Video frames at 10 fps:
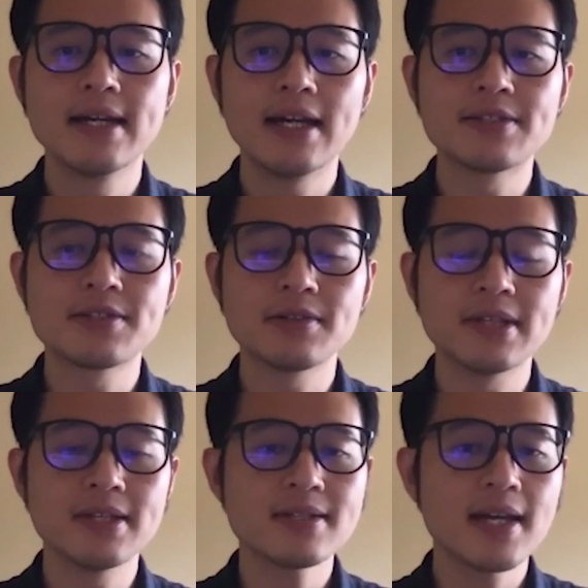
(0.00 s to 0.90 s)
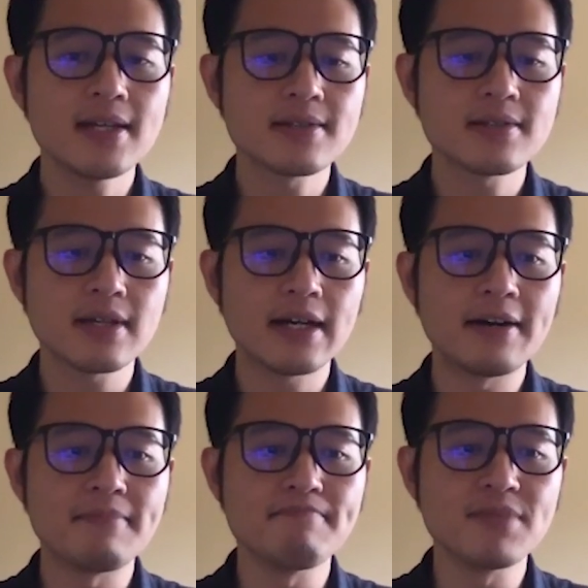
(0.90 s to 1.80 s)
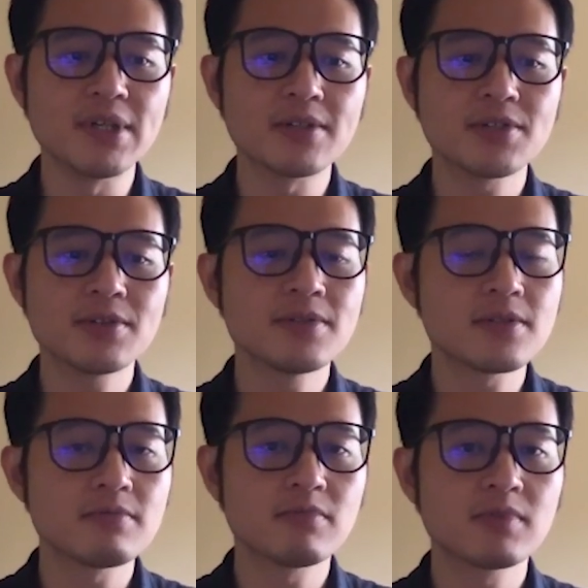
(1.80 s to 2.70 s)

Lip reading: And so in this case, students